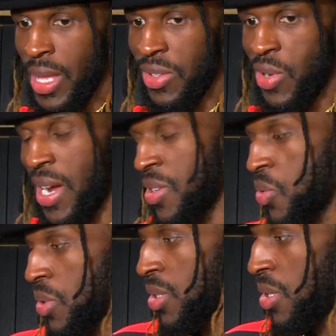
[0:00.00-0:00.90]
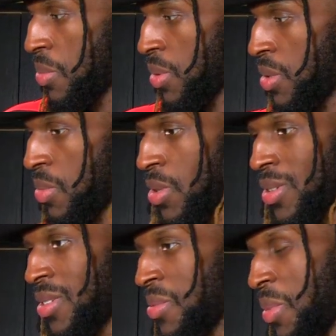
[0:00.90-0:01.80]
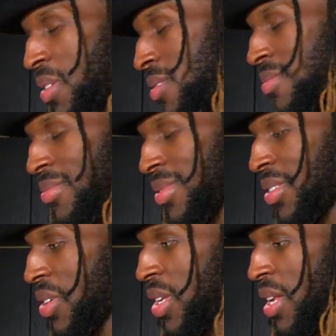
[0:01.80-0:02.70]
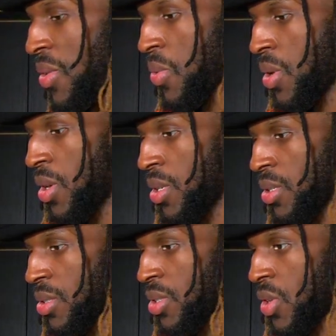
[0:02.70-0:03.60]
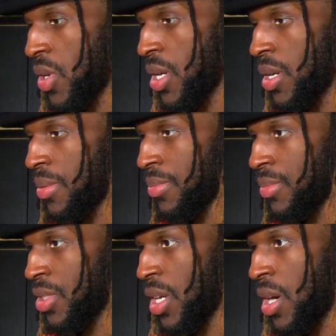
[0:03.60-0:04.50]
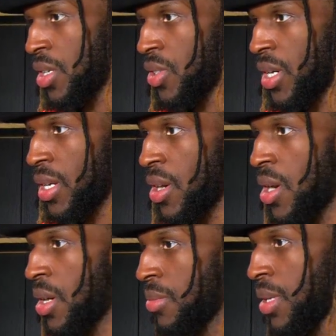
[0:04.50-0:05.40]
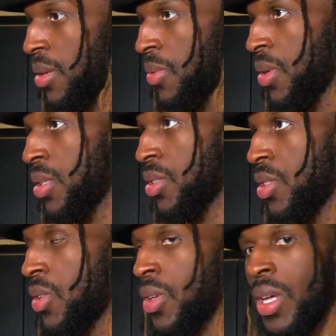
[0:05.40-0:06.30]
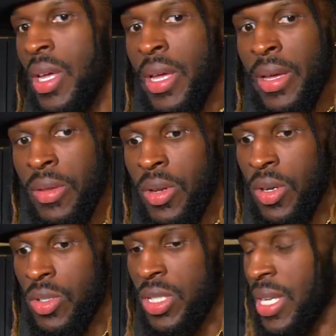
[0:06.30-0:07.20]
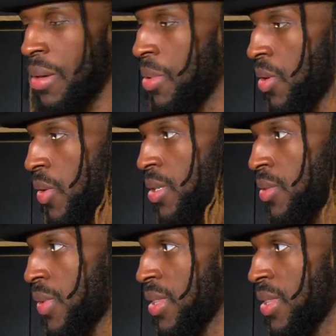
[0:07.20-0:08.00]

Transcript: They tried to switch it up and put LeBron on, but, you know, that didn't work. So JR tried to guard him. That didn't work. So, you know, you just got to be aggressive.